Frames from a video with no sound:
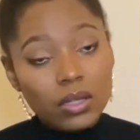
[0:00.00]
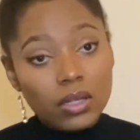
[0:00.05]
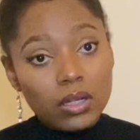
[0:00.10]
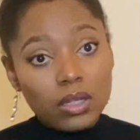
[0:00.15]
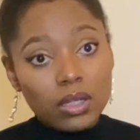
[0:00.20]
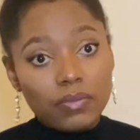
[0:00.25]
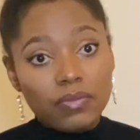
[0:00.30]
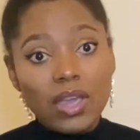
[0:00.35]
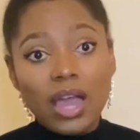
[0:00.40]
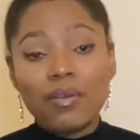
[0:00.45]

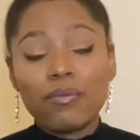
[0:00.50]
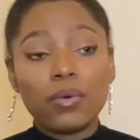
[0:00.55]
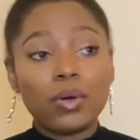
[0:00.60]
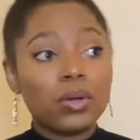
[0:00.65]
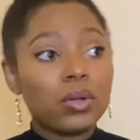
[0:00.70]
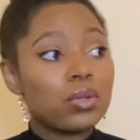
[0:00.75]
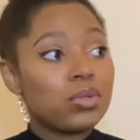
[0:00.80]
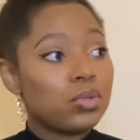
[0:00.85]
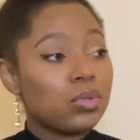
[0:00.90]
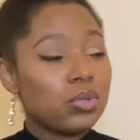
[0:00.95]
If you have 1 or
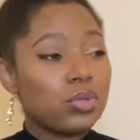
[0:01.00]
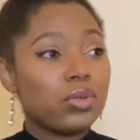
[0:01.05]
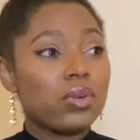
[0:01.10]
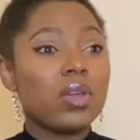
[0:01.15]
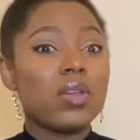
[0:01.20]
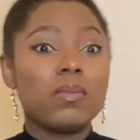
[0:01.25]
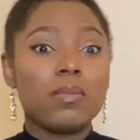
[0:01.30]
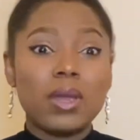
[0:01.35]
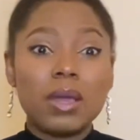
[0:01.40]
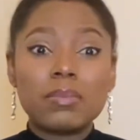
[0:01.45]
2 children, you'll
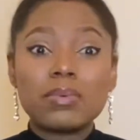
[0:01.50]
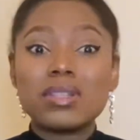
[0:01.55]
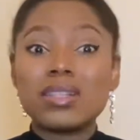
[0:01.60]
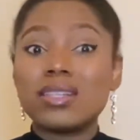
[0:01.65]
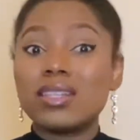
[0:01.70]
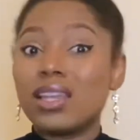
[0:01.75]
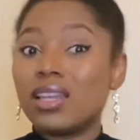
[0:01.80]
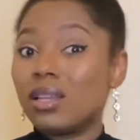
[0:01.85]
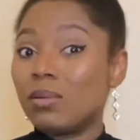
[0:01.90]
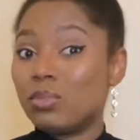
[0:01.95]
be able to
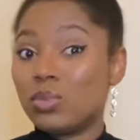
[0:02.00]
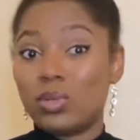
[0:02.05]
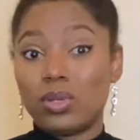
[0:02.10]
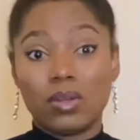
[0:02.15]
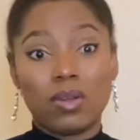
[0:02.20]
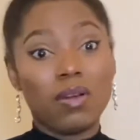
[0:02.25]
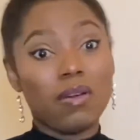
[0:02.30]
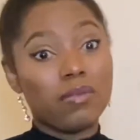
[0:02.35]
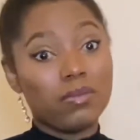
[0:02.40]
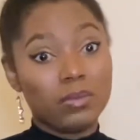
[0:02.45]
send them to a
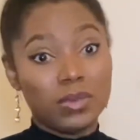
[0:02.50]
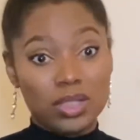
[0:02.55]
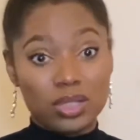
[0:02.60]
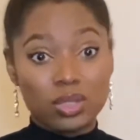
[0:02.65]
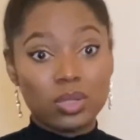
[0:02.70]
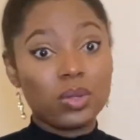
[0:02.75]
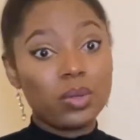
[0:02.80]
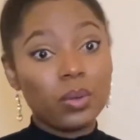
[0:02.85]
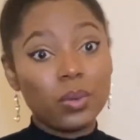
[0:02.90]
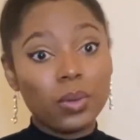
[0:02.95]
government
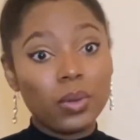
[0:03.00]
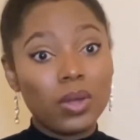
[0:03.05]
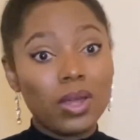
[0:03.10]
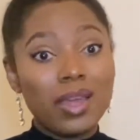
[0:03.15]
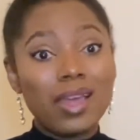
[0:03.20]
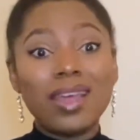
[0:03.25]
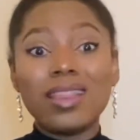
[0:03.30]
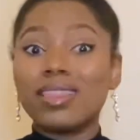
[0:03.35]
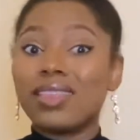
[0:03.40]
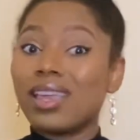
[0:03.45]
school,
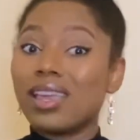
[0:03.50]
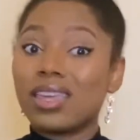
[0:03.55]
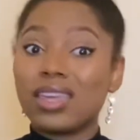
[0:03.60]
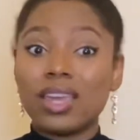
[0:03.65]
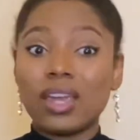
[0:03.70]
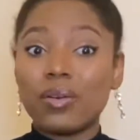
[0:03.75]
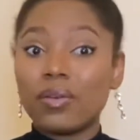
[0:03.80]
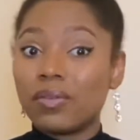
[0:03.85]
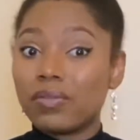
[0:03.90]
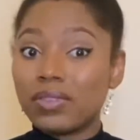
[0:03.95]
take care
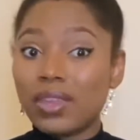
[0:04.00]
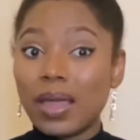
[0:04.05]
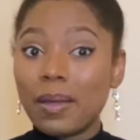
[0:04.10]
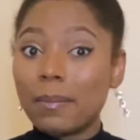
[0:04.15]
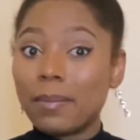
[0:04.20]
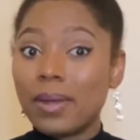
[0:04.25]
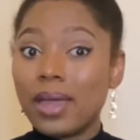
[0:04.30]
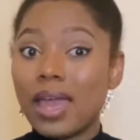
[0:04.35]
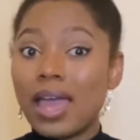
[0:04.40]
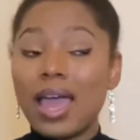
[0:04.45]
of them.
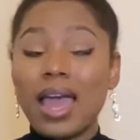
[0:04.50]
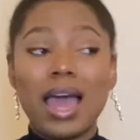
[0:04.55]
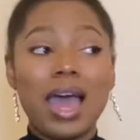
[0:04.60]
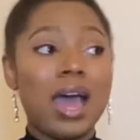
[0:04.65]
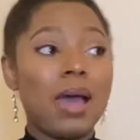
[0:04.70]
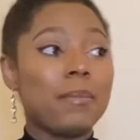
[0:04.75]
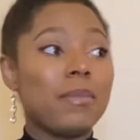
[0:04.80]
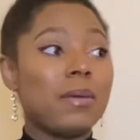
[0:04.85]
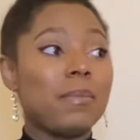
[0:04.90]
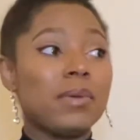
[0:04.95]
And
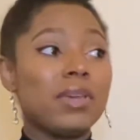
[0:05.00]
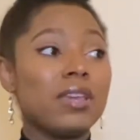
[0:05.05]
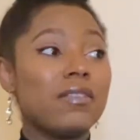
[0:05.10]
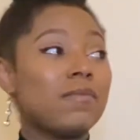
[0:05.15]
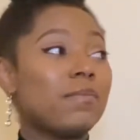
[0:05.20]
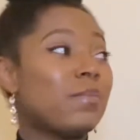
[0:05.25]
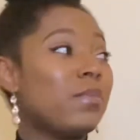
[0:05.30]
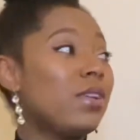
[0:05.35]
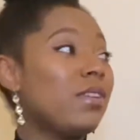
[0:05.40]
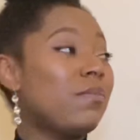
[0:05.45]
maybe
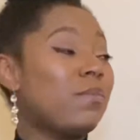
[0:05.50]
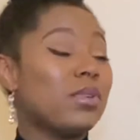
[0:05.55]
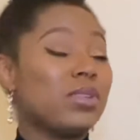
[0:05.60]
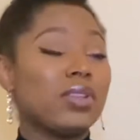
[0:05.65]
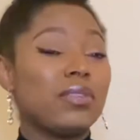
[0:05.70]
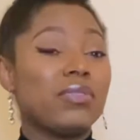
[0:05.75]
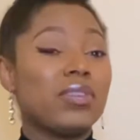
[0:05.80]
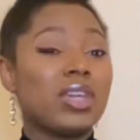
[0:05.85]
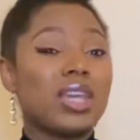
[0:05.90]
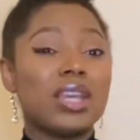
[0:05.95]
if both of
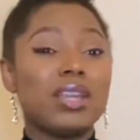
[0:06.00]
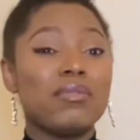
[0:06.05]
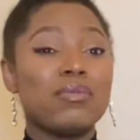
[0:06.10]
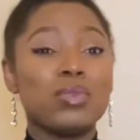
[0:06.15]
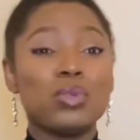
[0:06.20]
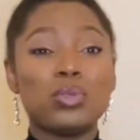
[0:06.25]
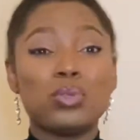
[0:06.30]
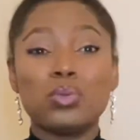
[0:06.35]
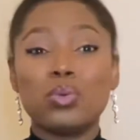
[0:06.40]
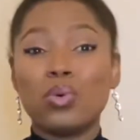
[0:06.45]
you can even
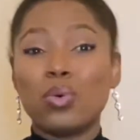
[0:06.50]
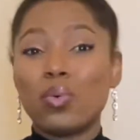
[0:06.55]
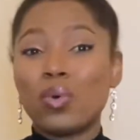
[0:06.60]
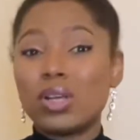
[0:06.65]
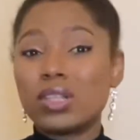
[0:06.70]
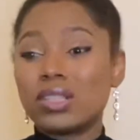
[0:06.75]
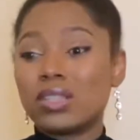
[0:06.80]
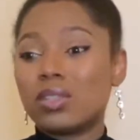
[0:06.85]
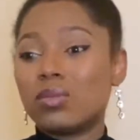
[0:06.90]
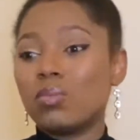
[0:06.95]
do one
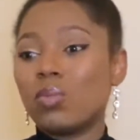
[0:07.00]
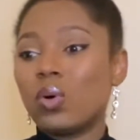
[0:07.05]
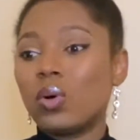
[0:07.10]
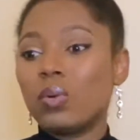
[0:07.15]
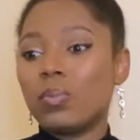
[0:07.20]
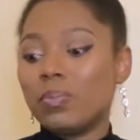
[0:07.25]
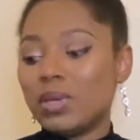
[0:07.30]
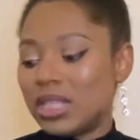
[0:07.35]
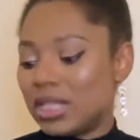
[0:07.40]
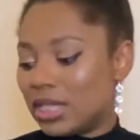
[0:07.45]
small
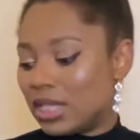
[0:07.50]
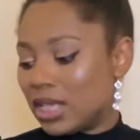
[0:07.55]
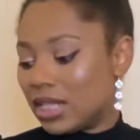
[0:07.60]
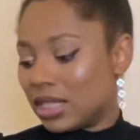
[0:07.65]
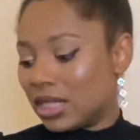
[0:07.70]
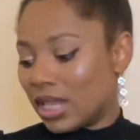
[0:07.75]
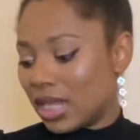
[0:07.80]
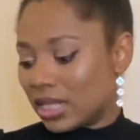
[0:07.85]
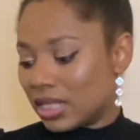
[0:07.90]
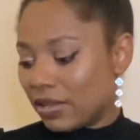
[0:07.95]
business,
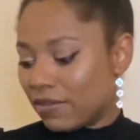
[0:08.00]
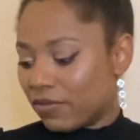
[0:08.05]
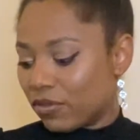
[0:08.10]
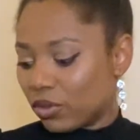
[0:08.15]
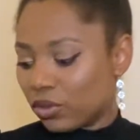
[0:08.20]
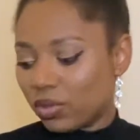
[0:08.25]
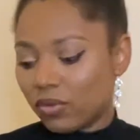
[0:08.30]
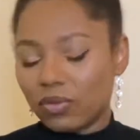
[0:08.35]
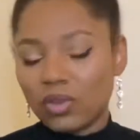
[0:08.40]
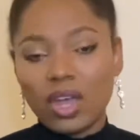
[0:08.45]
let's say in front
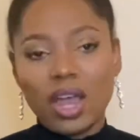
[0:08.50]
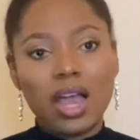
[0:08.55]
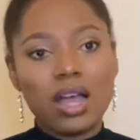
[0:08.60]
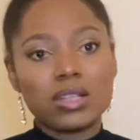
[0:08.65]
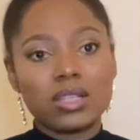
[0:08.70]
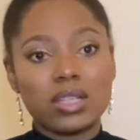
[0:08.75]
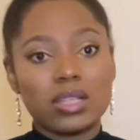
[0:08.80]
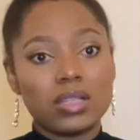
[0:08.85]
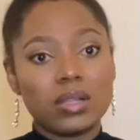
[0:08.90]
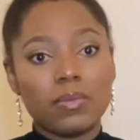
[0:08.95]
of your house or
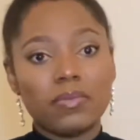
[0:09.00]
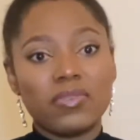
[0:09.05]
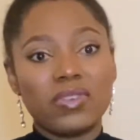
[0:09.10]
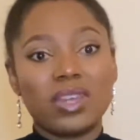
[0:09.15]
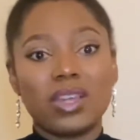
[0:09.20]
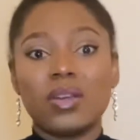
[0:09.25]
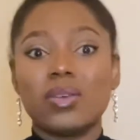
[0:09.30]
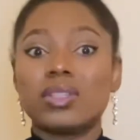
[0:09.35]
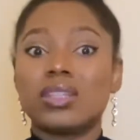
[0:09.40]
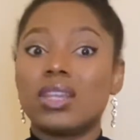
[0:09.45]
something
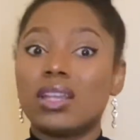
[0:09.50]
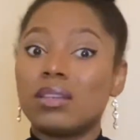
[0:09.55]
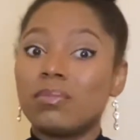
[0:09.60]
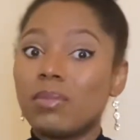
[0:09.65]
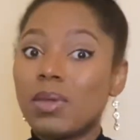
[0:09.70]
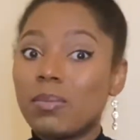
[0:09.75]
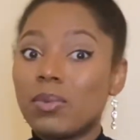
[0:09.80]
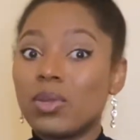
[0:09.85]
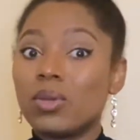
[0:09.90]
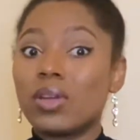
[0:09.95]
else, then
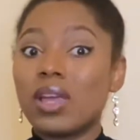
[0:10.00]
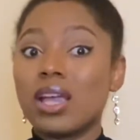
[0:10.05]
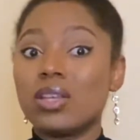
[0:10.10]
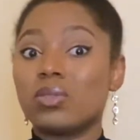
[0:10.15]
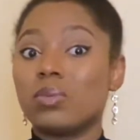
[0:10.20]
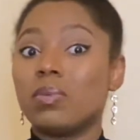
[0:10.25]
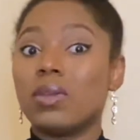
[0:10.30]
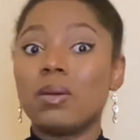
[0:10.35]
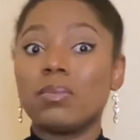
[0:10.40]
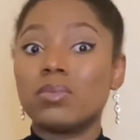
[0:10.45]
maybe you guys will
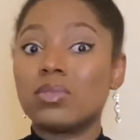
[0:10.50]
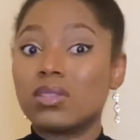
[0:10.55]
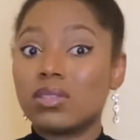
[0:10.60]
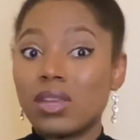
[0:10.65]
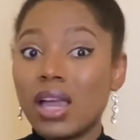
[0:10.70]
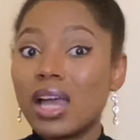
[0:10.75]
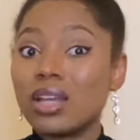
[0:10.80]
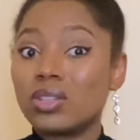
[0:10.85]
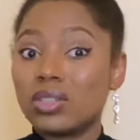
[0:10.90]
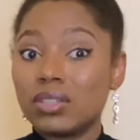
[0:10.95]
be able to
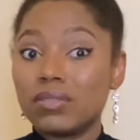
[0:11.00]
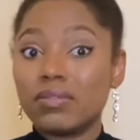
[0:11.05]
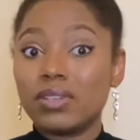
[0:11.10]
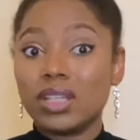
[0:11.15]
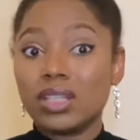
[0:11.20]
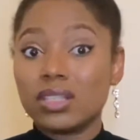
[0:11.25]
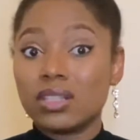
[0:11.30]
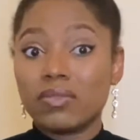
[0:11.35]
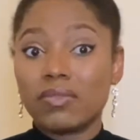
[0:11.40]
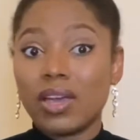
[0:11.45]
actually really
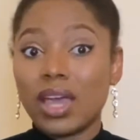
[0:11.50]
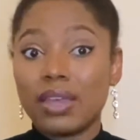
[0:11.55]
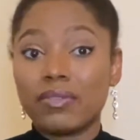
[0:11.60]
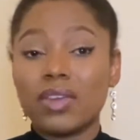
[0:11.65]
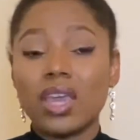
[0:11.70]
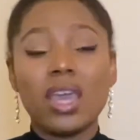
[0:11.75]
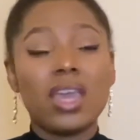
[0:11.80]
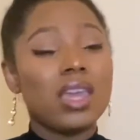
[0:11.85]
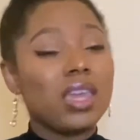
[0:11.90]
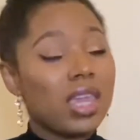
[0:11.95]
survive.
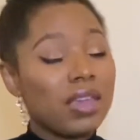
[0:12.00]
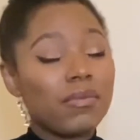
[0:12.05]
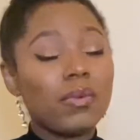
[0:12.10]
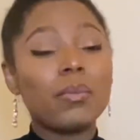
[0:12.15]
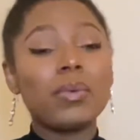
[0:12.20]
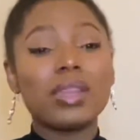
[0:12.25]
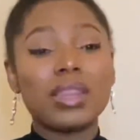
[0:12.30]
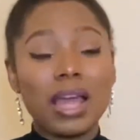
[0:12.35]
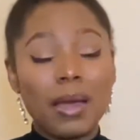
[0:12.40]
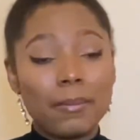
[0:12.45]
Even
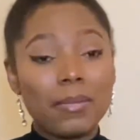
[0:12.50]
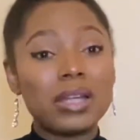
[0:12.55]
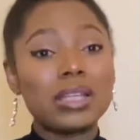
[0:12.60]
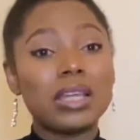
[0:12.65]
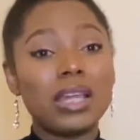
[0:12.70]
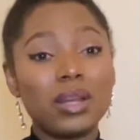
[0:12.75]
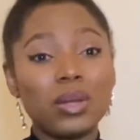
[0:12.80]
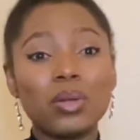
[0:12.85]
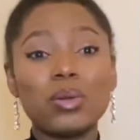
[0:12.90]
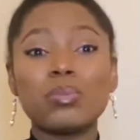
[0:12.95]
with that money
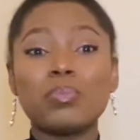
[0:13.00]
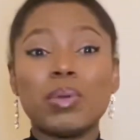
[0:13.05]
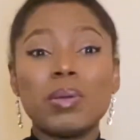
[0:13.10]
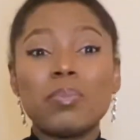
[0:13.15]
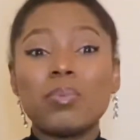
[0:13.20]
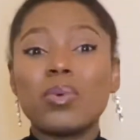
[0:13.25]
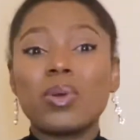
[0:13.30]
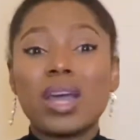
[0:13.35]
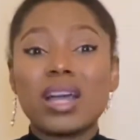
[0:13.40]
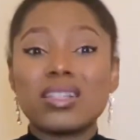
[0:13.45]
alone, people
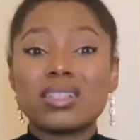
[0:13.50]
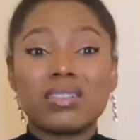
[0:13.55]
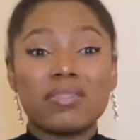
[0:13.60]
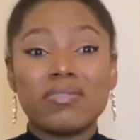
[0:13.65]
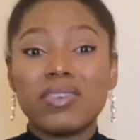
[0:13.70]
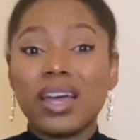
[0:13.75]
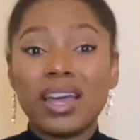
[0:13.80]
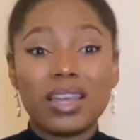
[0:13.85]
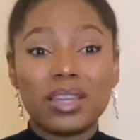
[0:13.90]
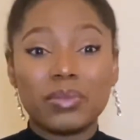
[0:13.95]
can
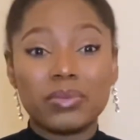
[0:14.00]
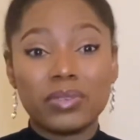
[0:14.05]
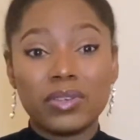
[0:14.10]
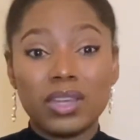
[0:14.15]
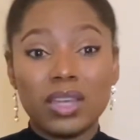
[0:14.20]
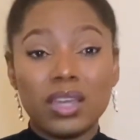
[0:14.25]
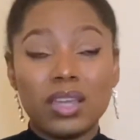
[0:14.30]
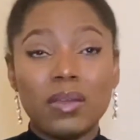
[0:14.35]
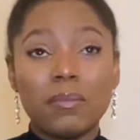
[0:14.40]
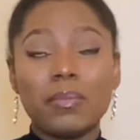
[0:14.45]
survive.
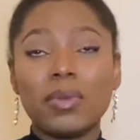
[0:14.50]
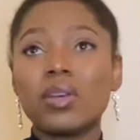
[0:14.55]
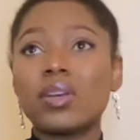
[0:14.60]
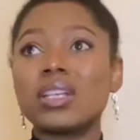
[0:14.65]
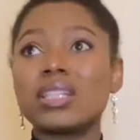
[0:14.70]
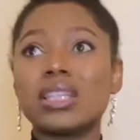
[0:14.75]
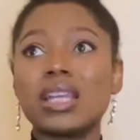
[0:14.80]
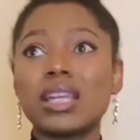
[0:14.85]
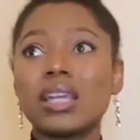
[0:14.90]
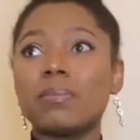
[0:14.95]
Because
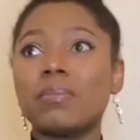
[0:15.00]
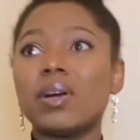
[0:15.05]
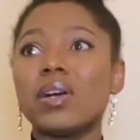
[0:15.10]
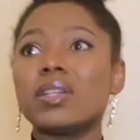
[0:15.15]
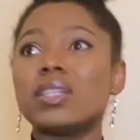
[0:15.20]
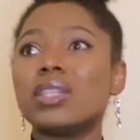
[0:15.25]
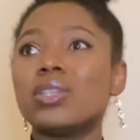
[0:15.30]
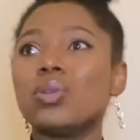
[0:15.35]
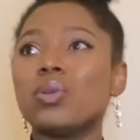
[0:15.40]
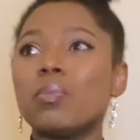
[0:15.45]
think about
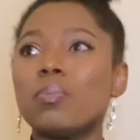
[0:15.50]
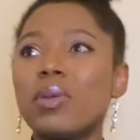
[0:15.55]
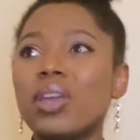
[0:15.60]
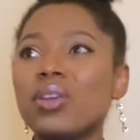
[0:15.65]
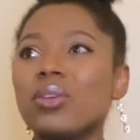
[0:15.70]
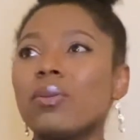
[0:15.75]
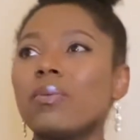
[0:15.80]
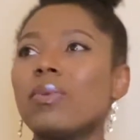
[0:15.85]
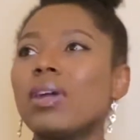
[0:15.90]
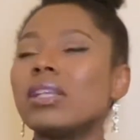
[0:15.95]
it, you pay your
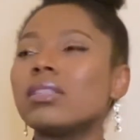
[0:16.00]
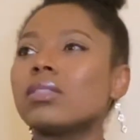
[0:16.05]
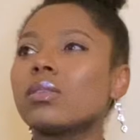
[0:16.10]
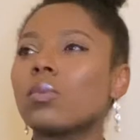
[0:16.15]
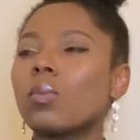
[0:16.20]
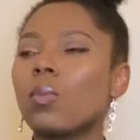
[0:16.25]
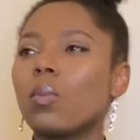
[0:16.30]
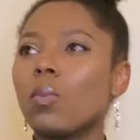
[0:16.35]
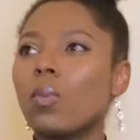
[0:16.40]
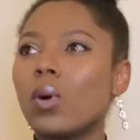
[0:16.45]
rent
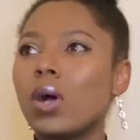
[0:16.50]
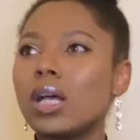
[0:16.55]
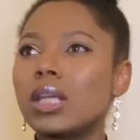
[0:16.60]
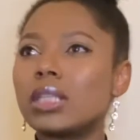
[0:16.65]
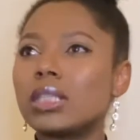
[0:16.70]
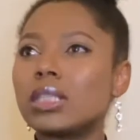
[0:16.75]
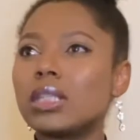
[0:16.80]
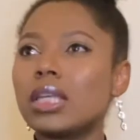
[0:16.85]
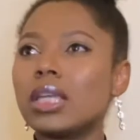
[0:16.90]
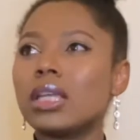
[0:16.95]
once
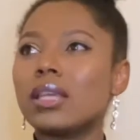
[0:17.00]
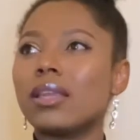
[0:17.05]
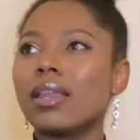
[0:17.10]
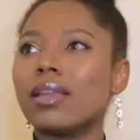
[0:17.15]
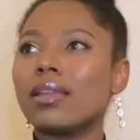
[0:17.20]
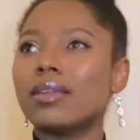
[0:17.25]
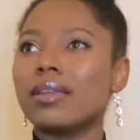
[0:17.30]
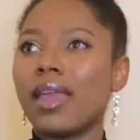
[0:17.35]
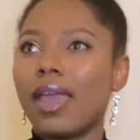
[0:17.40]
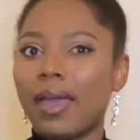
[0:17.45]
in a
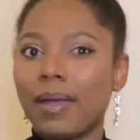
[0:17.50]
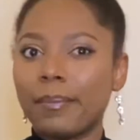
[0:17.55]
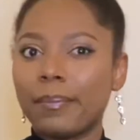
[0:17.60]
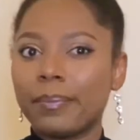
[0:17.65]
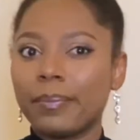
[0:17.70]
year.